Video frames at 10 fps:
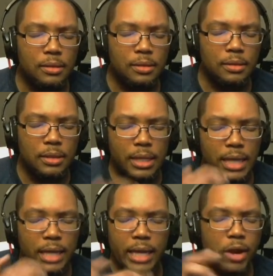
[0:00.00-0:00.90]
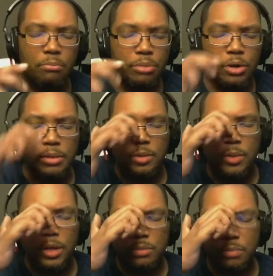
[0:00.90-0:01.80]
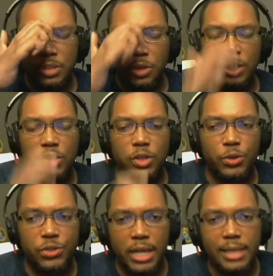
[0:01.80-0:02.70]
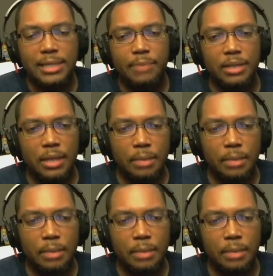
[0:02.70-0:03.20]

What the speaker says: not Aaron Burr, but someone else. But so you're seeing this type of